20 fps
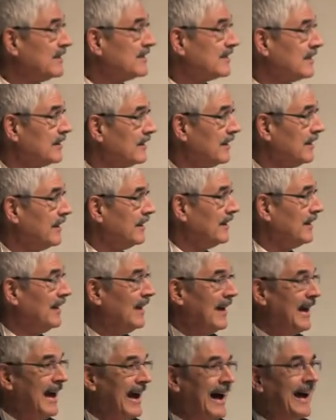basically.
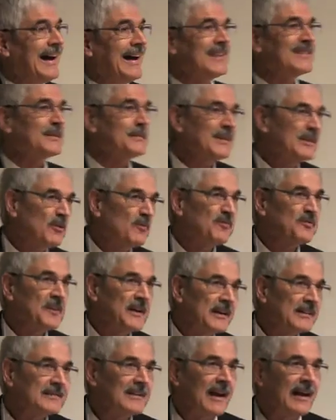Uh, as a matter of
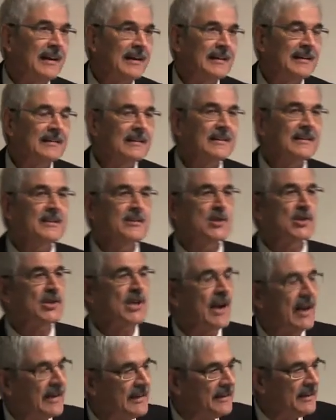fact, uh, in
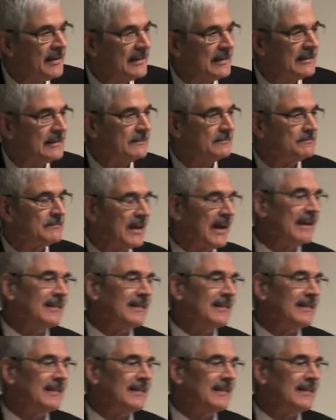China,